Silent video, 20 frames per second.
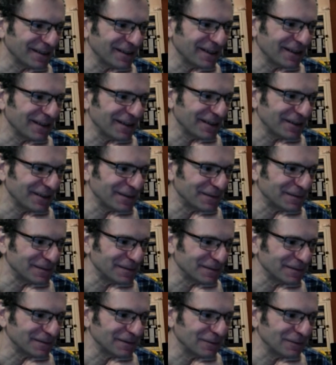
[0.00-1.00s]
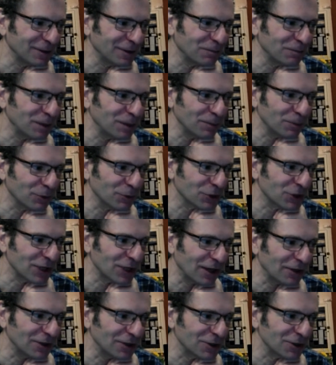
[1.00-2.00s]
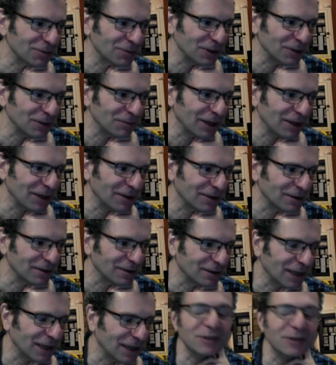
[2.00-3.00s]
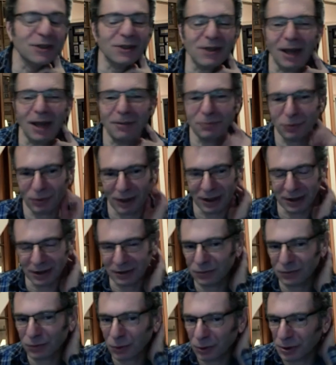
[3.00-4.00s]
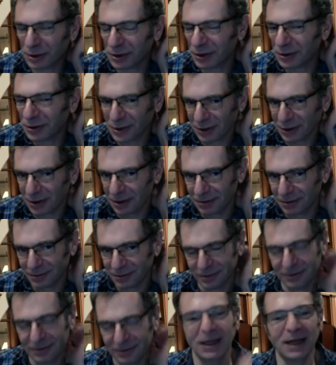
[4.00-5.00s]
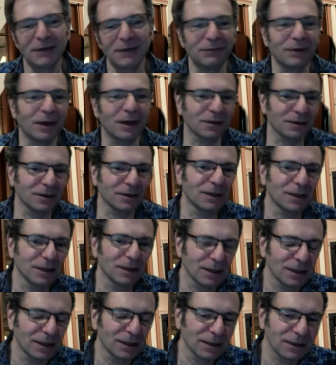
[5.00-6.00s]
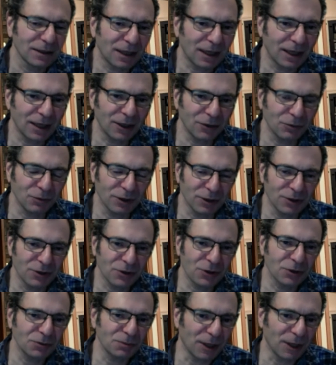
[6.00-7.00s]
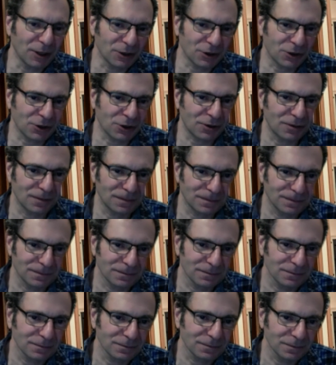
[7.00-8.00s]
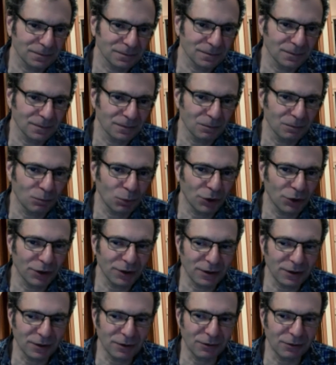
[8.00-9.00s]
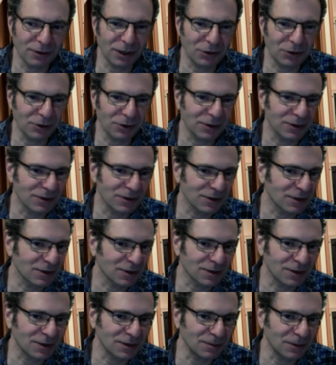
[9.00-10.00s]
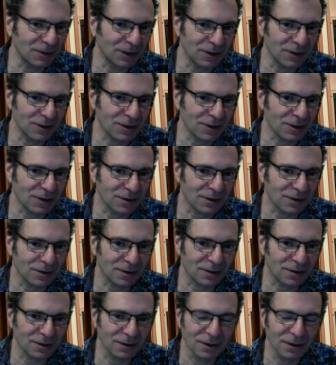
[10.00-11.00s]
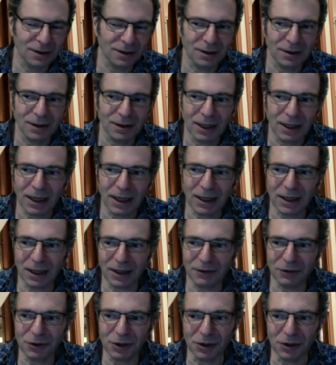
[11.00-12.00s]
uh, when people challenge me about, I stopped writing 4 years ago. I felt that I had written too much, more than 360 pieces, and